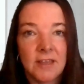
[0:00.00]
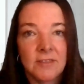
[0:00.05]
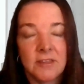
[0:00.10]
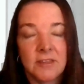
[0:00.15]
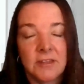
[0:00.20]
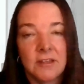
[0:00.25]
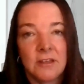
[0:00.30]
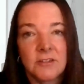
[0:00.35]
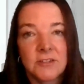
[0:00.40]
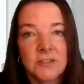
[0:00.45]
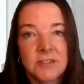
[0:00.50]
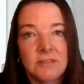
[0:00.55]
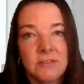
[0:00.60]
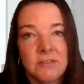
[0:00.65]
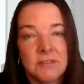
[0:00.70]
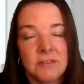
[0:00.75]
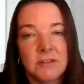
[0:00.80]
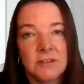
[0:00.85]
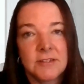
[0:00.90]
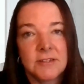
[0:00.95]
and
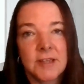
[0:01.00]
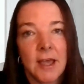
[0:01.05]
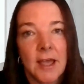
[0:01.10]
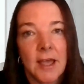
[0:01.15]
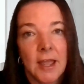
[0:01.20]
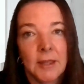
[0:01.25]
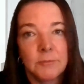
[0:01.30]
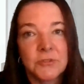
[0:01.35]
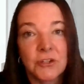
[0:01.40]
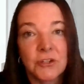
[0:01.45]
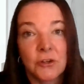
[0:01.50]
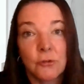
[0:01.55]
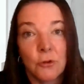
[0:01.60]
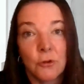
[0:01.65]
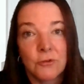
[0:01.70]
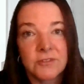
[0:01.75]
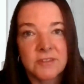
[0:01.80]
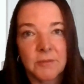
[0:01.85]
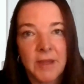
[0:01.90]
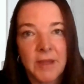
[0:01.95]
the time to
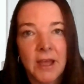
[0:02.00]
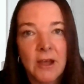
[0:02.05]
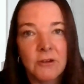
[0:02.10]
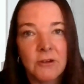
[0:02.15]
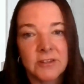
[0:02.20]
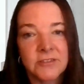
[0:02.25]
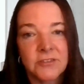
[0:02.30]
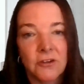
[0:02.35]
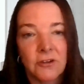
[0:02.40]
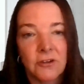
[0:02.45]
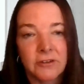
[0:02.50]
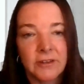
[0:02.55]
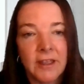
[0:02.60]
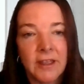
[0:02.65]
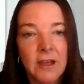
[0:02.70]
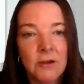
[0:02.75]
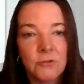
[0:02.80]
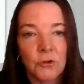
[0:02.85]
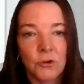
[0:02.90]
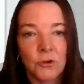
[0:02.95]
close them out has gone
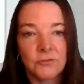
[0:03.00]
down